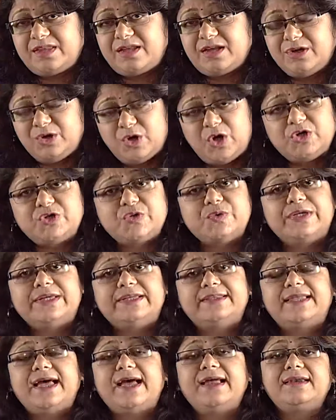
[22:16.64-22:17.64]
Not only
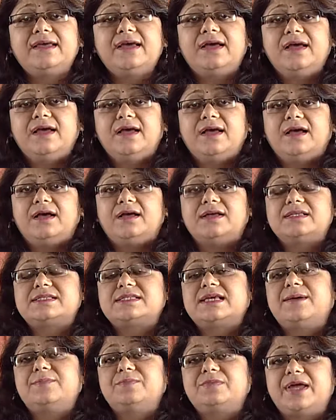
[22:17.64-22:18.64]
that,
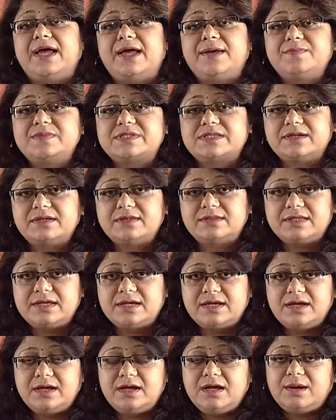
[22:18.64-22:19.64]
sometimes
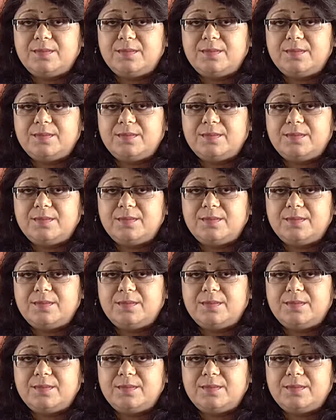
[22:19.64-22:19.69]
the